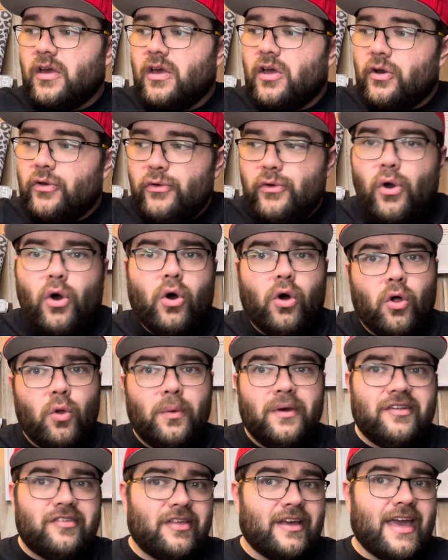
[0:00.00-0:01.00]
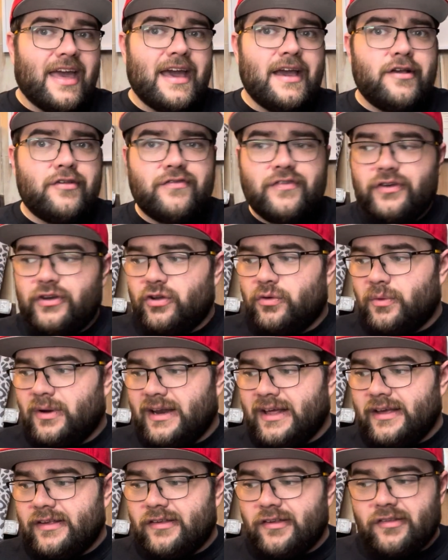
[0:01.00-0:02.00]
not always the case for new
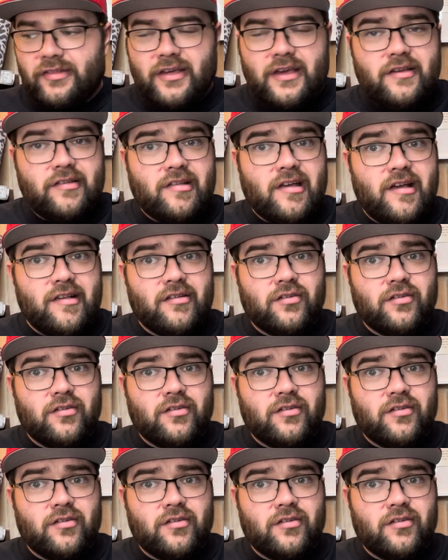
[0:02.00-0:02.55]
releases these days.